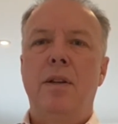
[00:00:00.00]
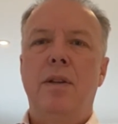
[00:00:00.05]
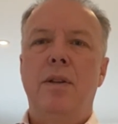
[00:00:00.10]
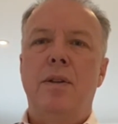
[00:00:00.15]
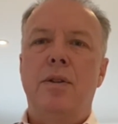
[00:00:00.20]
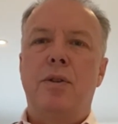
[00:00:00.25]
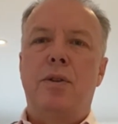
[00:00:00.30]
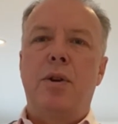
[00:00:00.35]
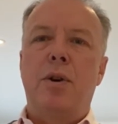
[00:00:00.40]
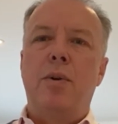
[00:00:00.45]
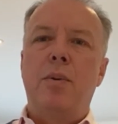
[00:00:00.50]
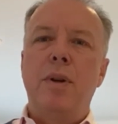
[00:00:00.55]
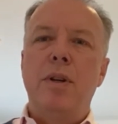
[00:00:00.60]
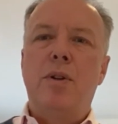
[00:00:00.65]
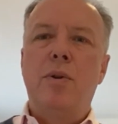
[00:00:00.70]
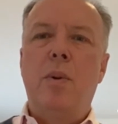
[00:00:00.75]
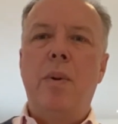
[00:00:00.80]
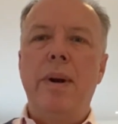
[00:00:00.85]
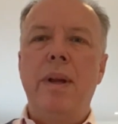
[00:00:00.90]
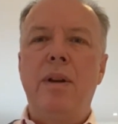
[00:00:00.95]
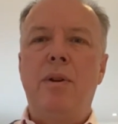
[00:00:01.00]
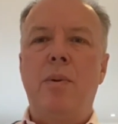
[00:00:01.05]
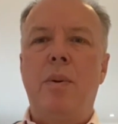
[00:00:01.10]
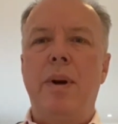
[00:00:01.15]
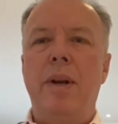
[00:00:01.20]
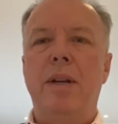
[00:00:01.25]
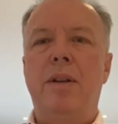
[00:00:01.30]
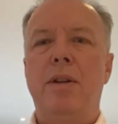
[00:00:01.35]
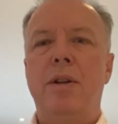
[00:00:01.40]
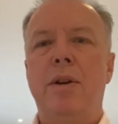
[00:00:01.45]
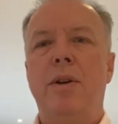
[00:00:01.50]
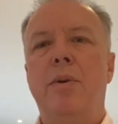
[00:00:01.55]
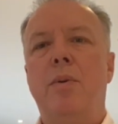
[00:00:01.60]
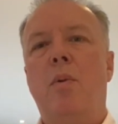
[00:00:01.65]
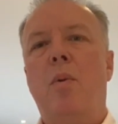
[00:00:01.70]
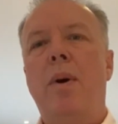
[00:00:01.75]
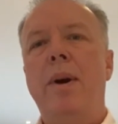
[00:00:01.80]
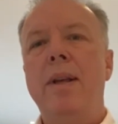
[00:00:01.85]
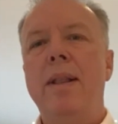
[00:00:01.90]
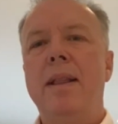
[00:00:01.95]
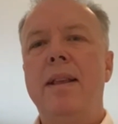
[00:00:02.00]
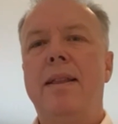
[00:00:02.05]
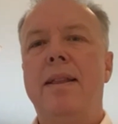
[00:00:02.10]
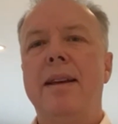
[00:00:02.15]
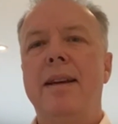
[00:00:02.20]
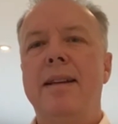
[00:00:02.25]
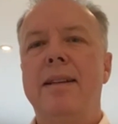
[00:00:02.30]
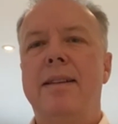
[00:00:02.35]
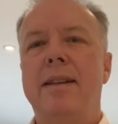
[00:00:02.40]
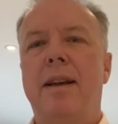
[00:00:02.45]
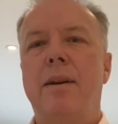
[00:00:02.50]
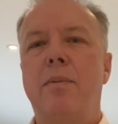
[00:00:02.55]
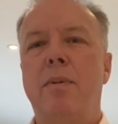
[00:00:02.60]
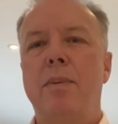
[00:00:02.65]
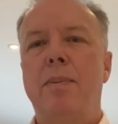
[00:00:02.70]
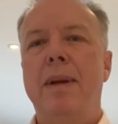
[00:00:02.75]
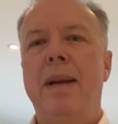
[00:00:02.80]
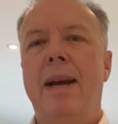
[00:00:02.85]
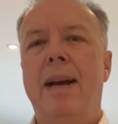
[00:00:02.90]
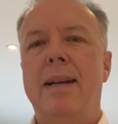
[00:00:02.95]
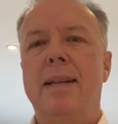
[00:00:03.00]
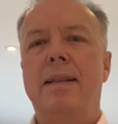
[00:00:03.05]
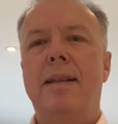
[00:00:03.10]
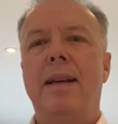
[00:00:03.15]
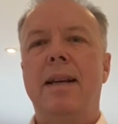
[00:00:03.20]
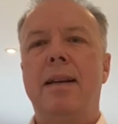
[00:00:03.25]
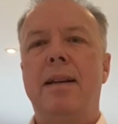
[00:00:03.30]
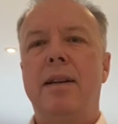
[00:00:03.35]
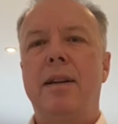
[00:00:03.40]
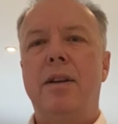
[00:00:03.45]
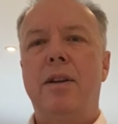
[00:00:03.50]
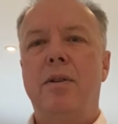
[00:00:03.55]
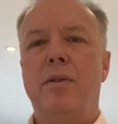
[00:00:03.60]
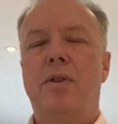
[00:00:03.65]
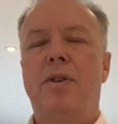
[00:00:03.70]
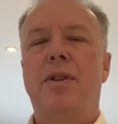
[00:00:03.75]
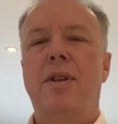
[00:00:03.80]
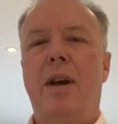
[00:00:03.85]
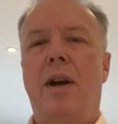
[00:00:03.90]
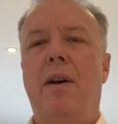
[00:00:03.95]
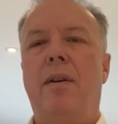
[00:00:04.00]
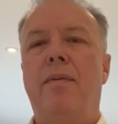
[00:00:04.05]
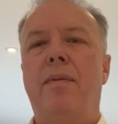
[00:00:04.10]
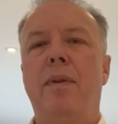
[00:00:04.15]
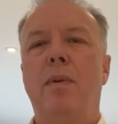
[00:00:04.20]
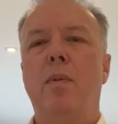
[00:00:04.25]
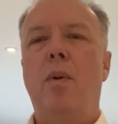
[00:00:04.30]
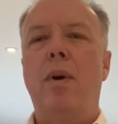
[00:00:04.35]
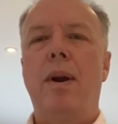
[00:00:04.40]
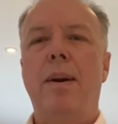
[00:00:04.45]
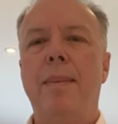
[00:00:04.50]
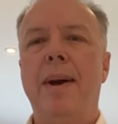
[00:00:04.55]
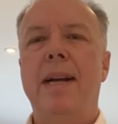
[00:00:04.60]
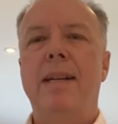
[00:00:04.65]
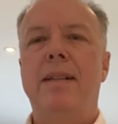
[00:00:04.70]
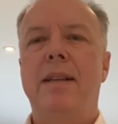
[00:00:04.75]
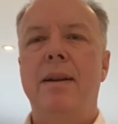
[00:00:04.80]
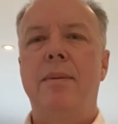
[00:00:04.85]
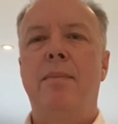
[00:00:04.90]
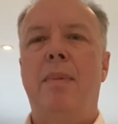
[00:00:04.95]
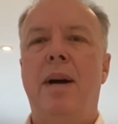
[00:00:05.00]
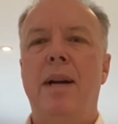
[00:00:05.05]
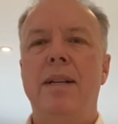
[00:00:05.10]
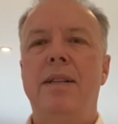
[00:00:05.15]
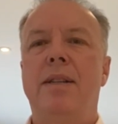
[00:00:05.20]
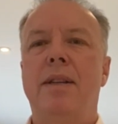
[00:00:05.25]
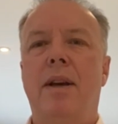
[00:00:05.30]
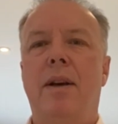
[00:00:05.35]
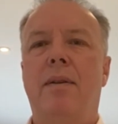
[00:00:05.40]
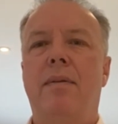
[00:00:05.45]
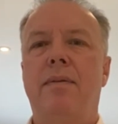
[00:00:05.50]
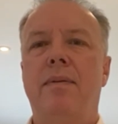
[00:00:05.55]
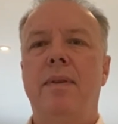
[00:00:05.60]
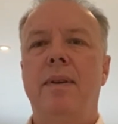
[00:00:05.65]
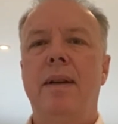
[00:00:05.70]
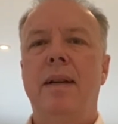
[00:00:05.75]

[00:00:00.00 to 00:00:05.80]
So in 2022, one of the things I would be asking yourself and what I'm asking myself